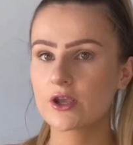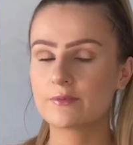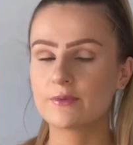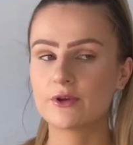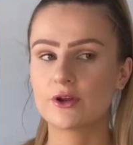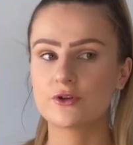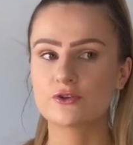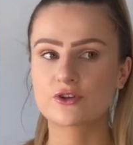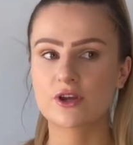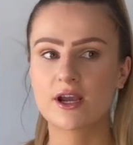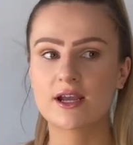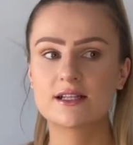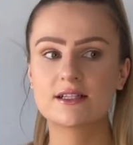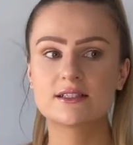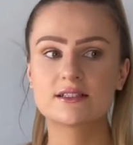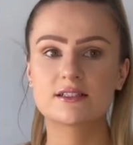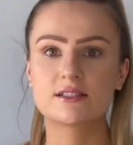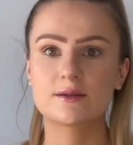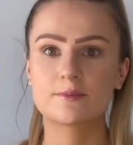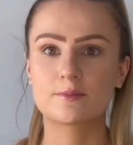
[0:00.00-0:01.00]
you know, trying
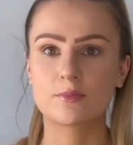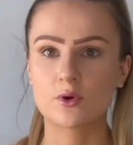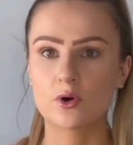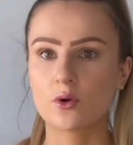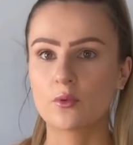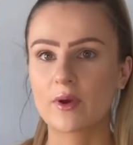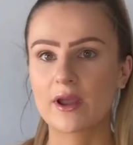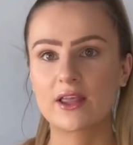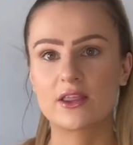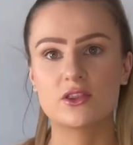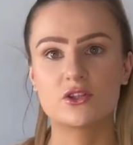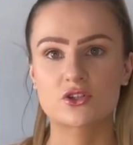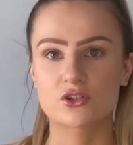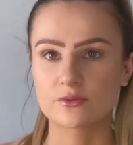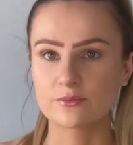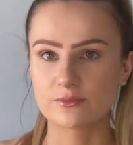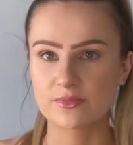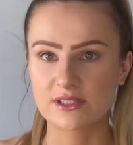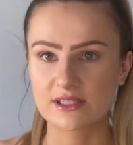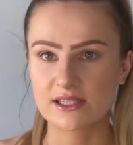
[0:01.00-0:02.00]
to put away the
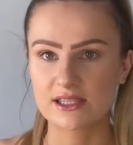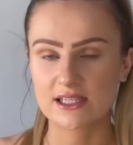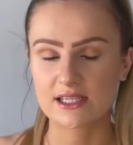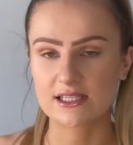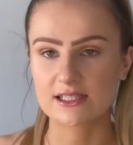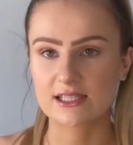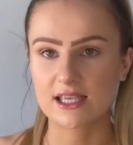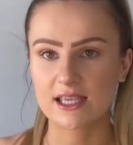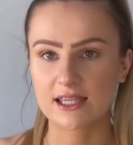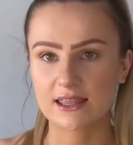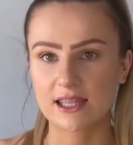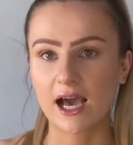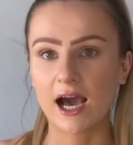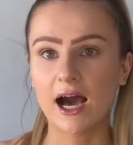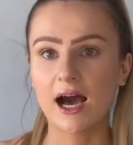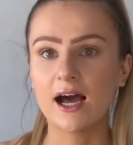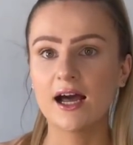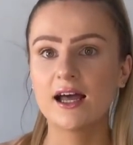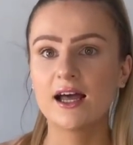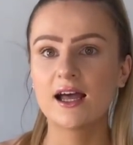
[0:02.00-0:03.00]
jumpers and things like that.
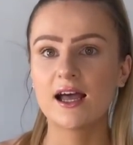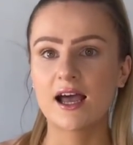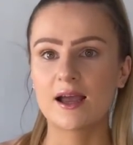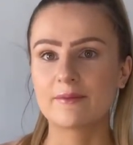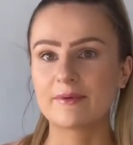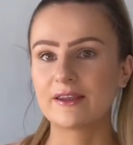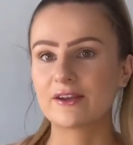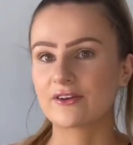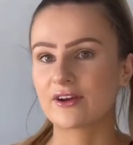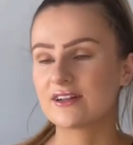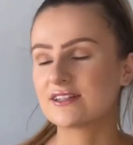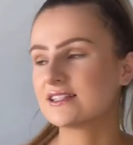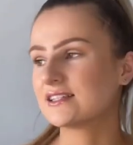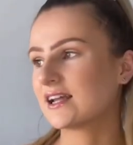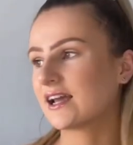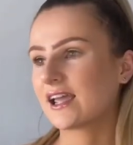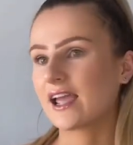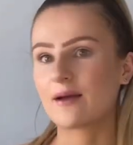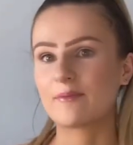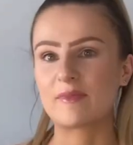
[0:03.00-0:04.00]
I mean, granted I
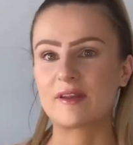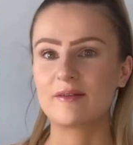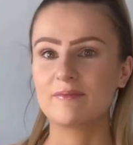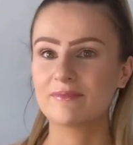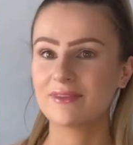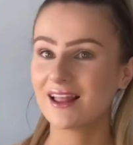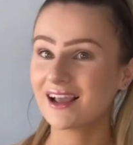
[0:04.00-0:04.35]
am in black